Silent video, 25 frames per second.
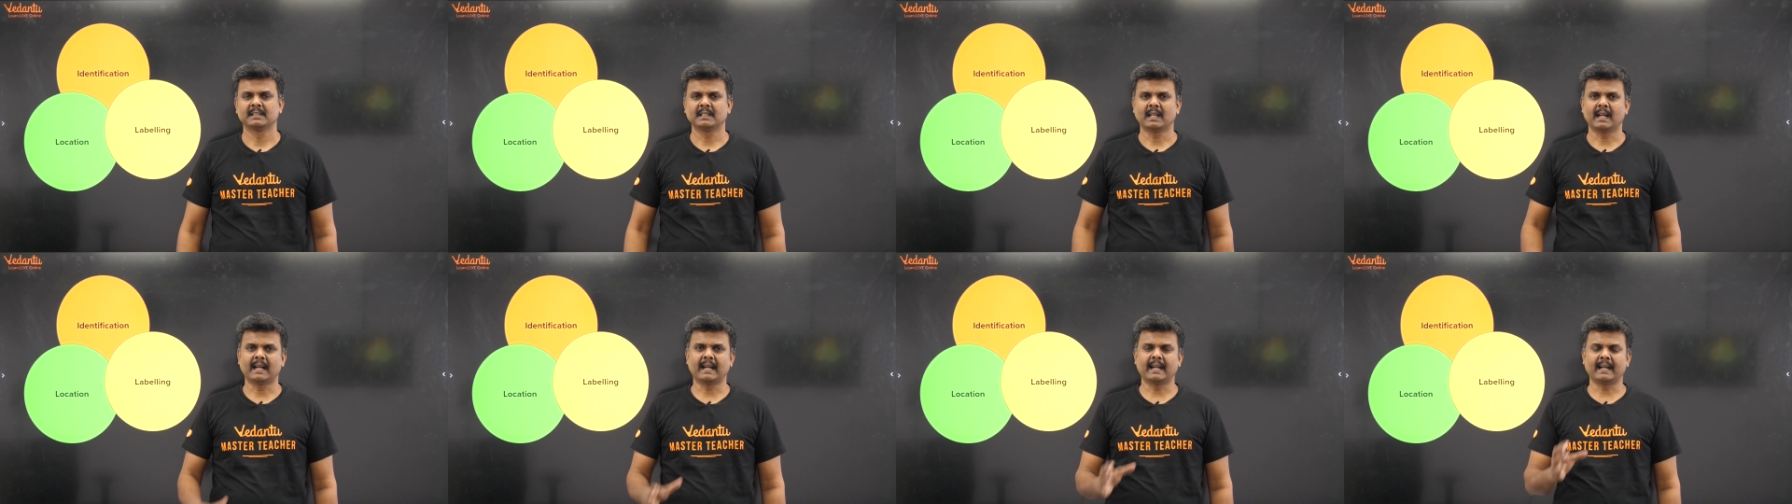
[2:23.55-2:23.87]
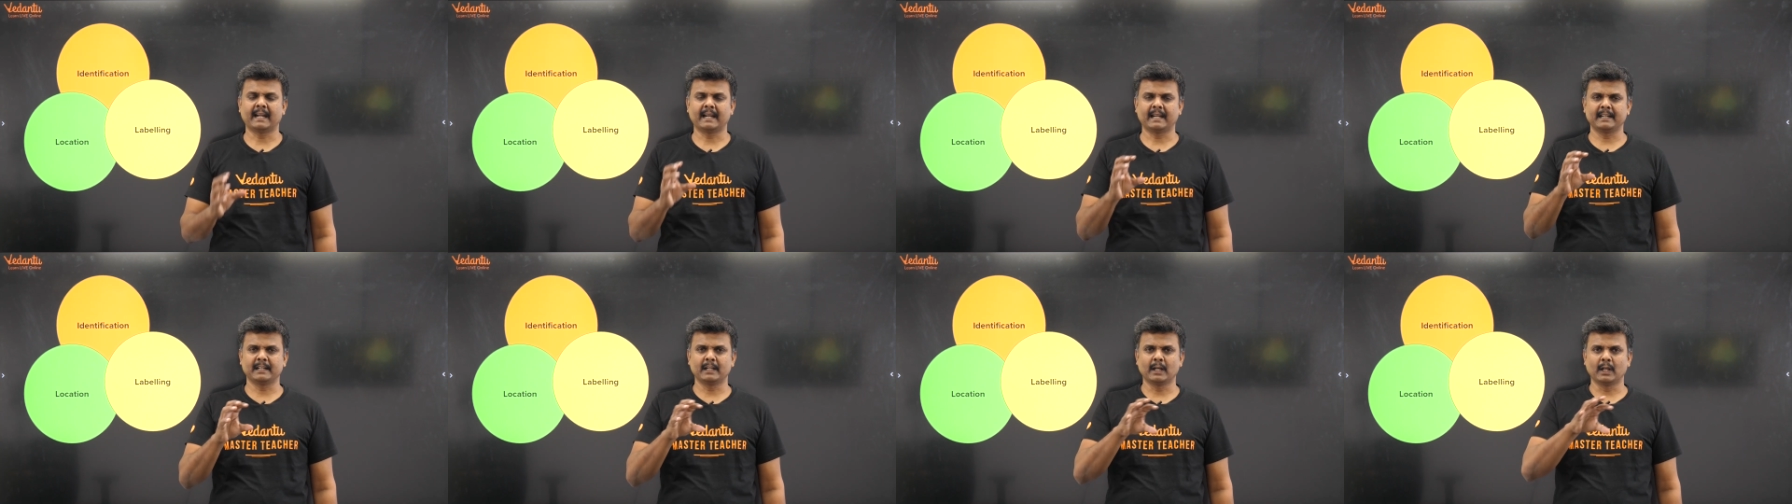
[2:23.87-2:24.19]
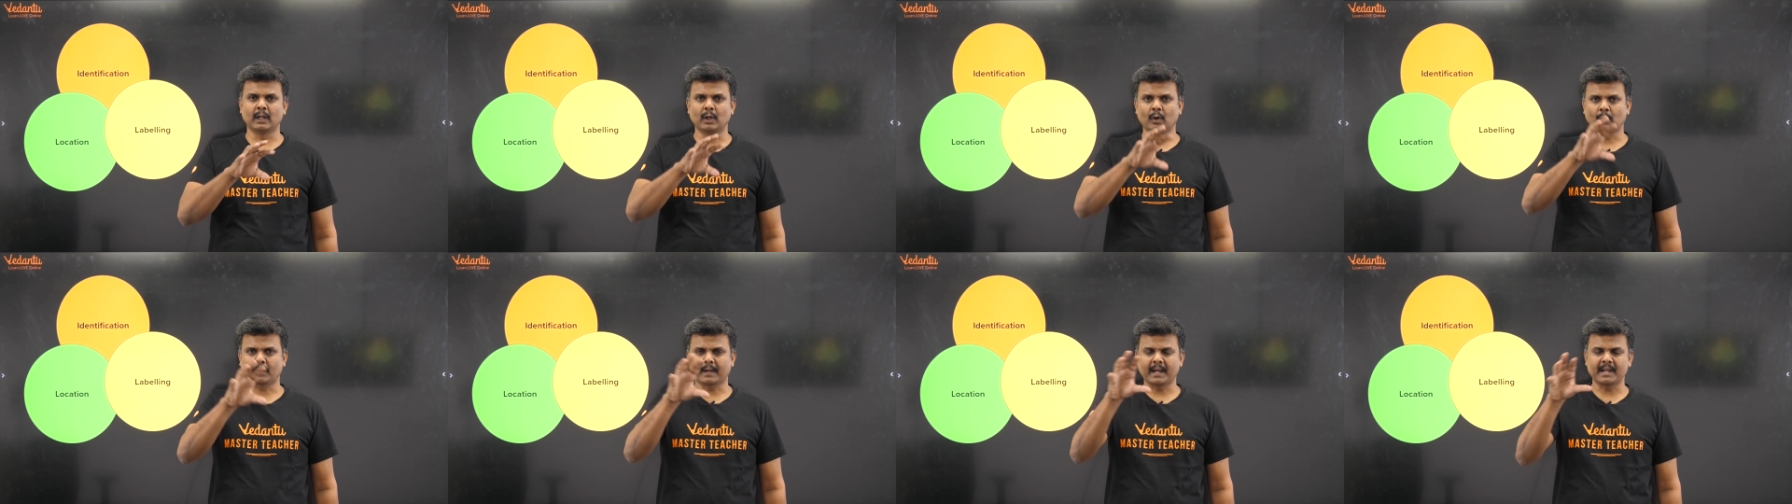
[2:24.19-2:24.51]
and
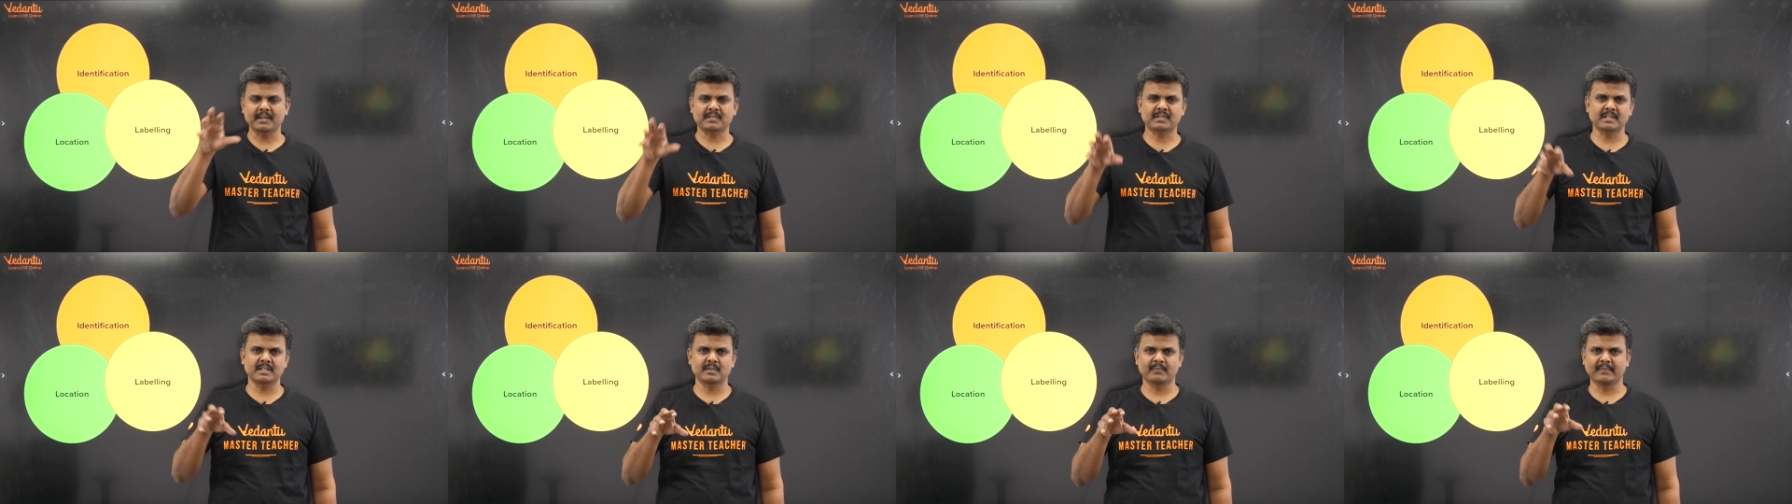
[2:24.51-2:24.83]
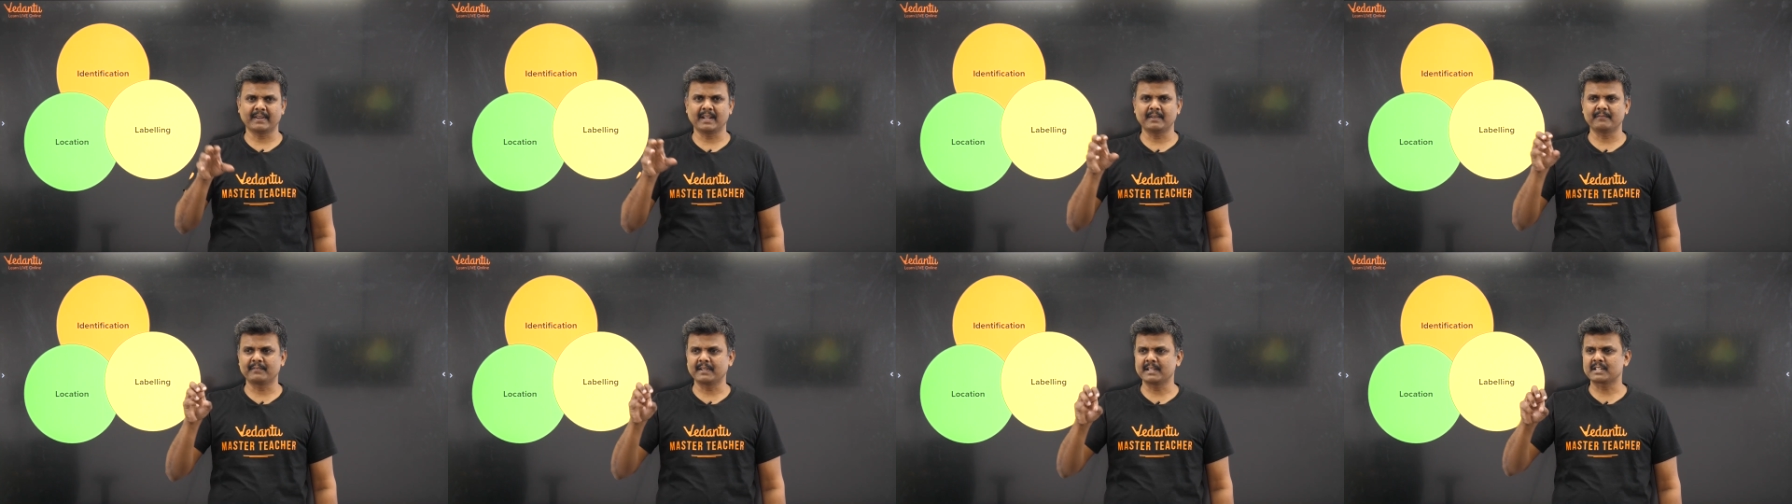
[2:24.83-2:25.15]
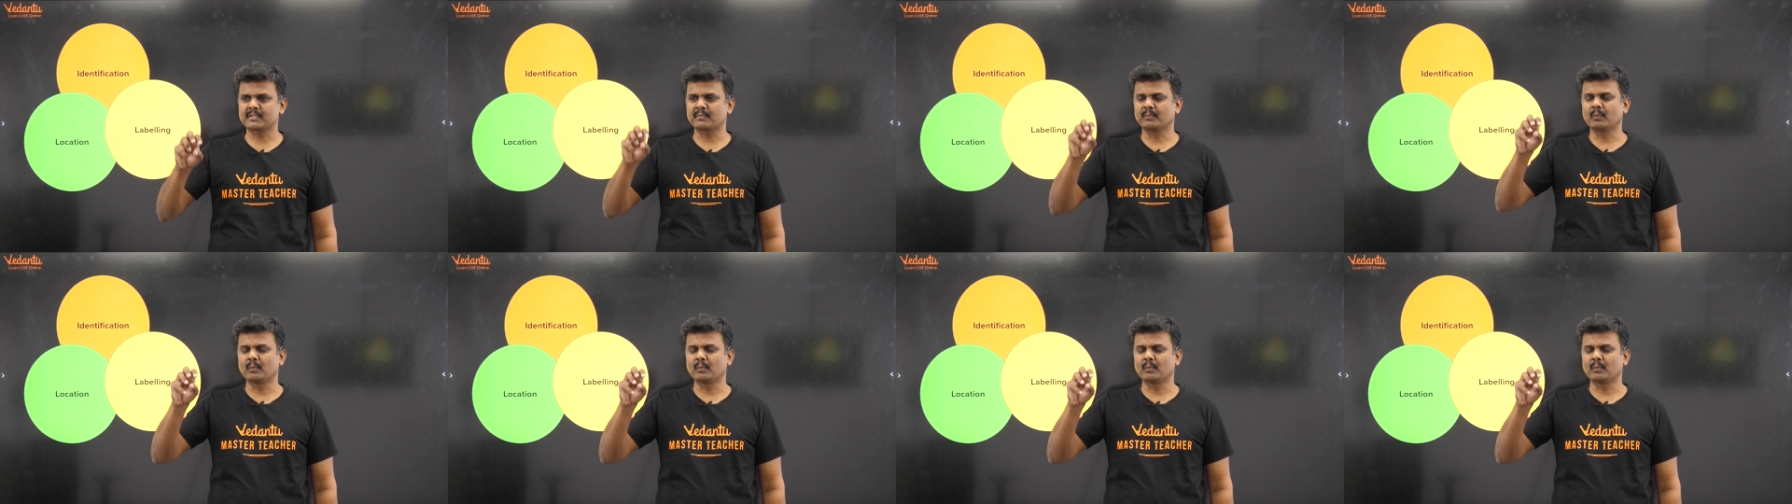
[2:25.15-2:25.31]
location, where, which,